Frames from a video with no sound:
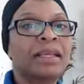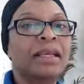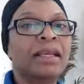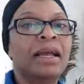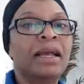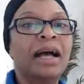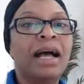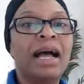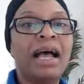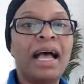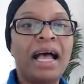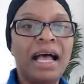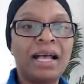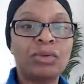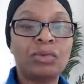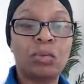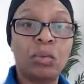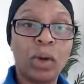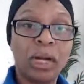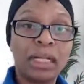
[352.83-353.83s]
I
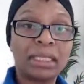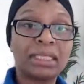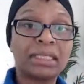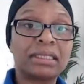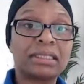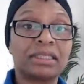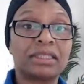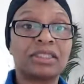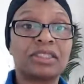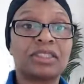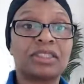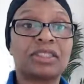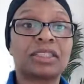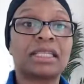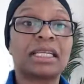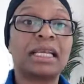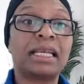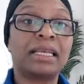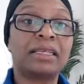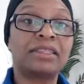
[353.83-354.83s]
had one such
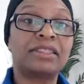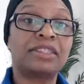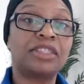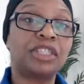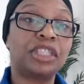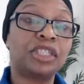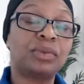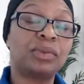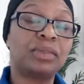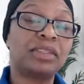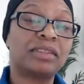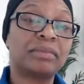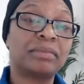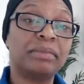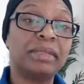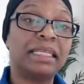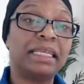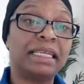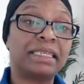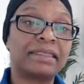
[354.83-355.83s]
case shared with me
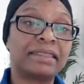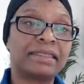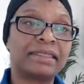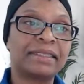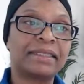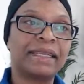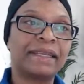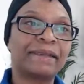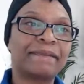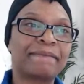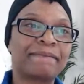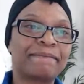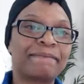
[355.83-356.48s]
yesterday,